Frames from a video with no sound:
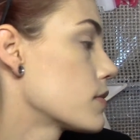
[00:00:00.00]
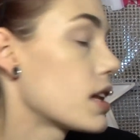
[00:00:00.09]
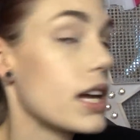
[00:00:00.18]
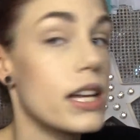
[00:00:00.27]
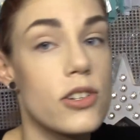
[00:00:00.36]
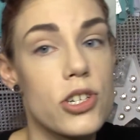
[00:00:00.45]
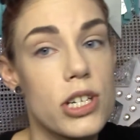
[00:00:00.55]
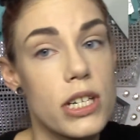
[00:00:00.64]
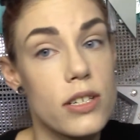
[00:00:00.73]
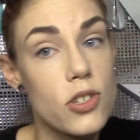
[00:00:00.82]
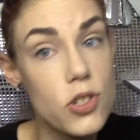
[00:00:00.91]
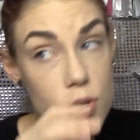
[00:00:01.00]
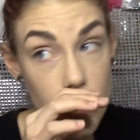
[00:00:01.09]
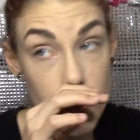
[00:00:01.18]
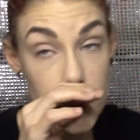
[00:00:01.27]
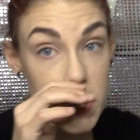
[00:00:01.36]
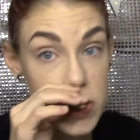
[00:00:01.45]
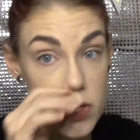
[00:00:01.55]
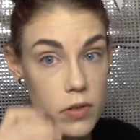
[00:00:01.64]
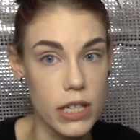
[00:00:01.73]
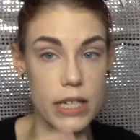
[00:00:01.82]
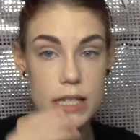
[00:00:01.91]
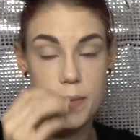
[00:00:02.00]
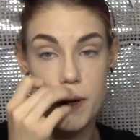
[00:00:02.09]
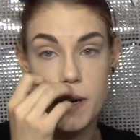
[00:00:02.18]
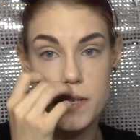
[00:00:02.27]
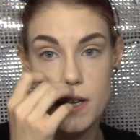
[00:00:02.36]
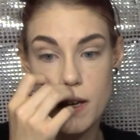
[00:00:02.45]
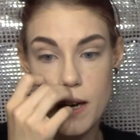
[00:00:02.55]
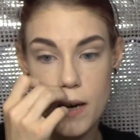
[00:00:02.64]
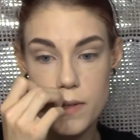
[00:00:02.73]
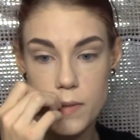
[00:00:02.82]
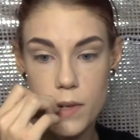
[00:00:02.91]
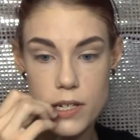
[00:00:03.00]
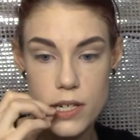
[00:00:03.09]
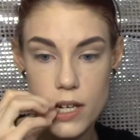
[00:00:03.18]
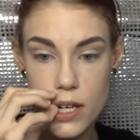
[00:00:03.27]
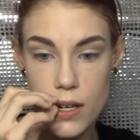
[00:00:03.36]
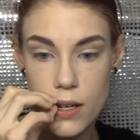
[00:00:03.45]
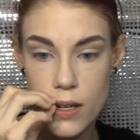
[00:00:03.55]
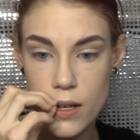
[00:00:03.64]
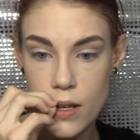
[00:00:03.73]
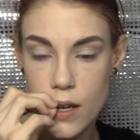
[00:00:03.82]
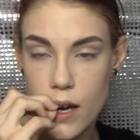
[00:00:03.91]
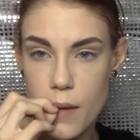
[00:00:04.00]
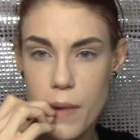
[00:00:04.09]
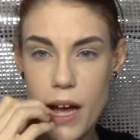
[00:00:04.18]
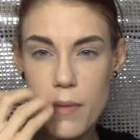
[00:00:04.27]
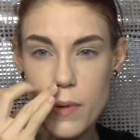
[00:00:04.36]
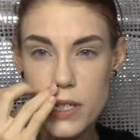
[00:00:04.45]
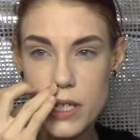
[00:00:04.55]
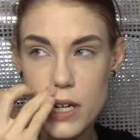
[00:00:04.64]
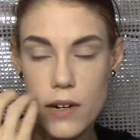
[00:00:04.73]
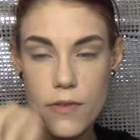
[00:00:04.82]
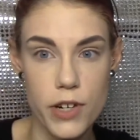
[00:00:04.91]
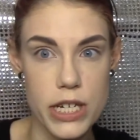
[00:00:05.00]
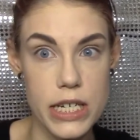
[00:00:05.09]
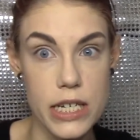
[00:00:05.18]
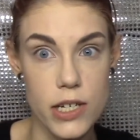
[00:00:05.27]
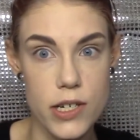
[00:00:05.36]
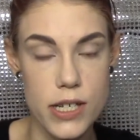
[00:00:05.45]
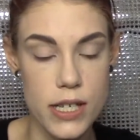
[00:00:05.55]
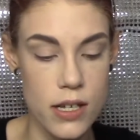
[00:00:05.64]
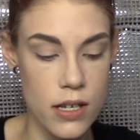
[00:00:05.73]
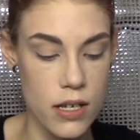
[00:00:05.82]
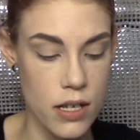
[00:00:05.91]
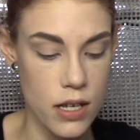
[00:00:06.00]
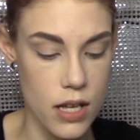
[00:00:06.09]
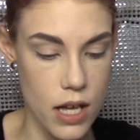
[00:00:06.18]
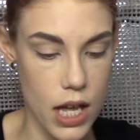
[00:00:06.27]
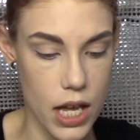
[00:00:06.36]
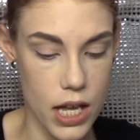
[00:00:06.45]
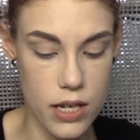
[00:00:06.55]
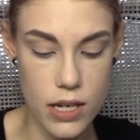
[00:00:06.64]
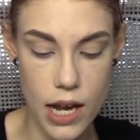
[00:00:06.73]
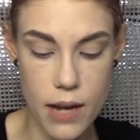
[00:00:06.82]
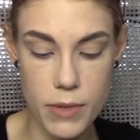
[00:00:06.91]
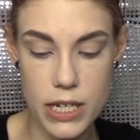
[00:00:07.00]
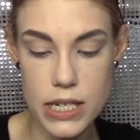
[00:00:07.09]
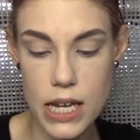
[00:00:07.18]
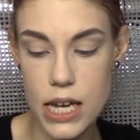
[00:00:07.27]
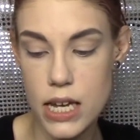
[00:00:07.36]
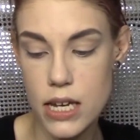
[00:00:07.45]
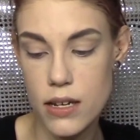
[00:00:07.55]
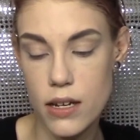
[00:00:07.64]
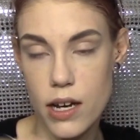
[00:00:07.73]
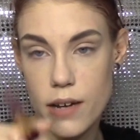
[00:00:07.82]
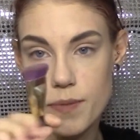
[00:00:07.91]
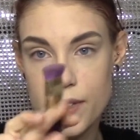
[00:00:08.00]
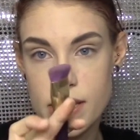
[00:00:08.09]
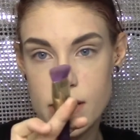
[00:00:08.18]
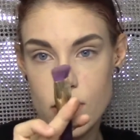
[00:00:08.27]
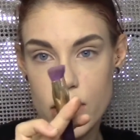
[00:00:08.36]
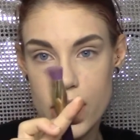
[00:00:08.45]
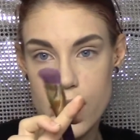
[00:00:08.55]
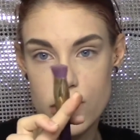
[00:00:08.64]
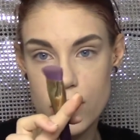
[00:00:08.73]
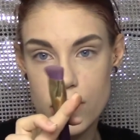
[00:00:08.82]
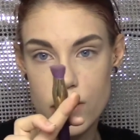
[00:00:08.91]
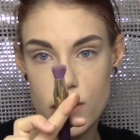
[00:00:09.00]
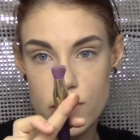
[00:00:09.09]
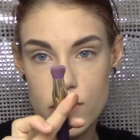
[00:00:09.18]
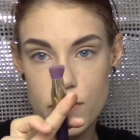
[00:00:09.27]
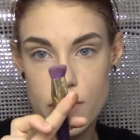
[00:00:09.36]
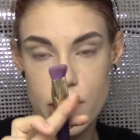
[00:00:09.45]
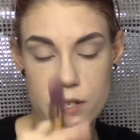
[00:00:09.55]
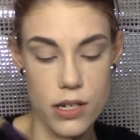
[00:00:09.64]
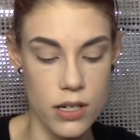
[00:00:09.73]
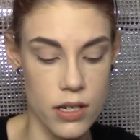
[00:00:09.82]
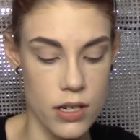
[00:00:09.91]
And she is truly, truly an inspiration. I was watching, I've been watching her for years, and I'm going to take this Sony Kashuk contour brush